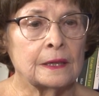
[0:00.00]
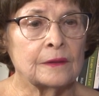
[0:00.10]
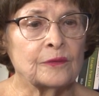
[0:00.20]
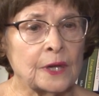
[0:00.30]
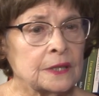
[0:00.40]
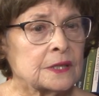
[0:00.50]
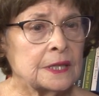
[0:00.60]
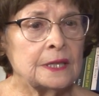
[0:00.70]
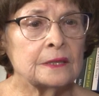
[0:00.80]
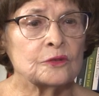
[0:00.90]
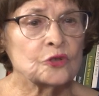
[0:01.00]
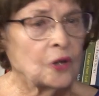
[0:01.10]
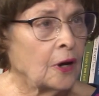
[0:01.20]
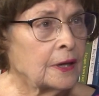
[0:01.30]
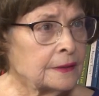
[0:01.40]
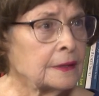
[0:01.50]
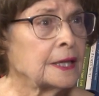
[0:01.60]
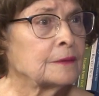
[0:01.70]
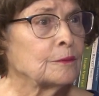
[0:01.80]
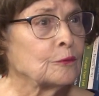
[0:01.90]
Francie and Sean
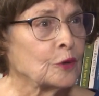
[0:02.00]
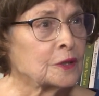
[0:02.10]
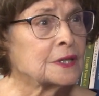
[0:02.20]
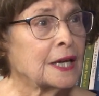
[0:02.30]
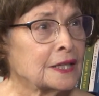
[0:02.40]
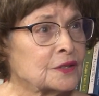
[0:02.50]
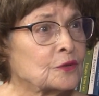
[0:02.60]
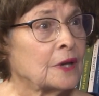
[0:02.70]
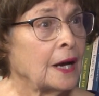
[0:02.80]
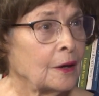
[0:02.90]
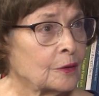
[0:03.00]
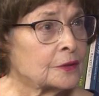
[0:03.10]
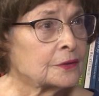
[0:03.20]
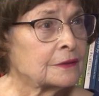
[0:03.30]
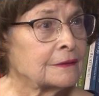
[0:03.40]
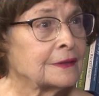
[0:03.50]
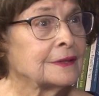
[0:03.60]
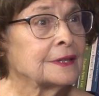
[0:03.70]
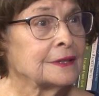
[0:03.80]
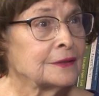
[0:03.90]
had worked extra hours
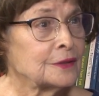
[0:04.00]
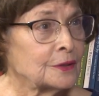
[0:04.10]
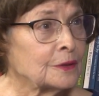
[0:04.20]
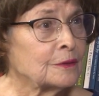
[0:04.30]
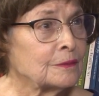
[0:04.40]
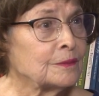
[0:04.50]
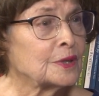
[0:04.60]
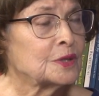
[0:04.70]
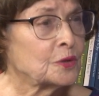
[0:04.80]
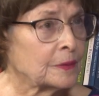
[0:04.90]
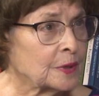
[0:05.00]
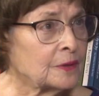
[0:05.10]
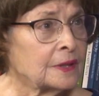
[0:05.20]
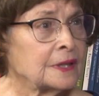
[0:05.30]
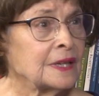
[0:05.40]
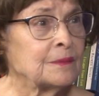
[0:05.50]
to contribute, and they